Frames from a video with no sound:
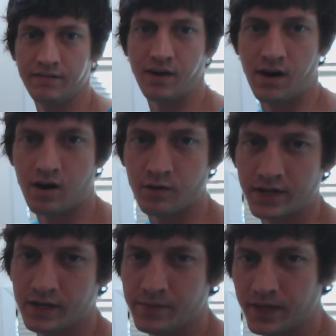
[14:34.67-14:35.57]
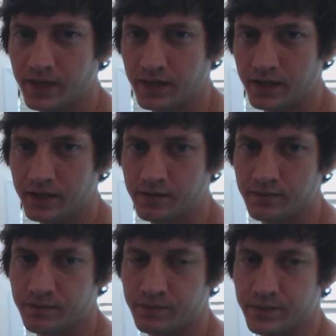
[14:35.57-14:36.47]
I have already made,
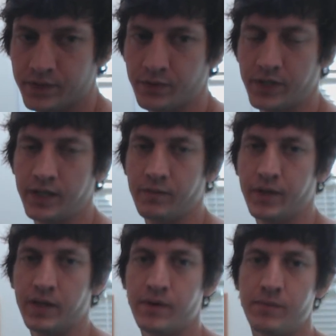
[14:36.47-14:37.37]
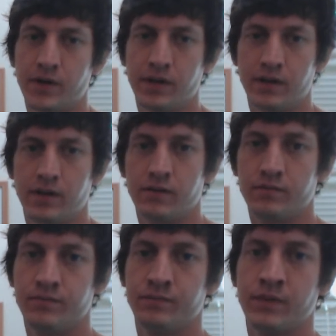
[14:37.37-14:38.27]
between me and my brother,
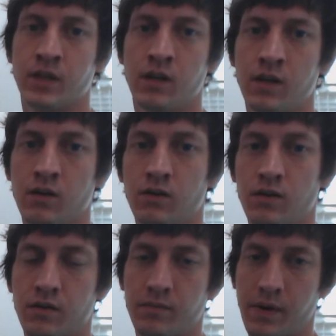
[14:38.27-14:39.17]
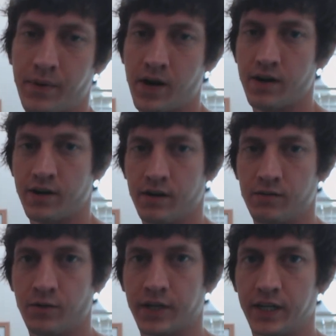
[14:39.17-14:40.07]
my
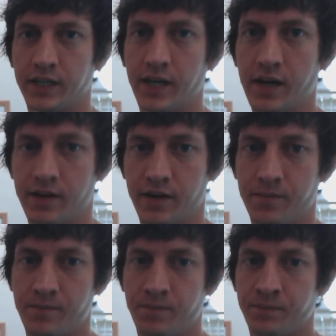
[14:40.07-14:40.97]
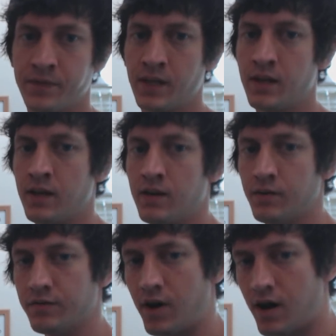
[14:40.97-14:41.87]
partner, working together,
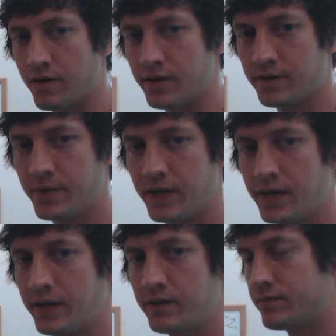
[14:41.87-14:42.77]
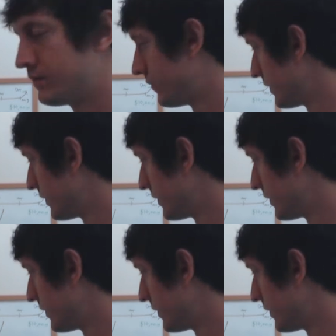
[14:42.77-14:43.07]
we've already made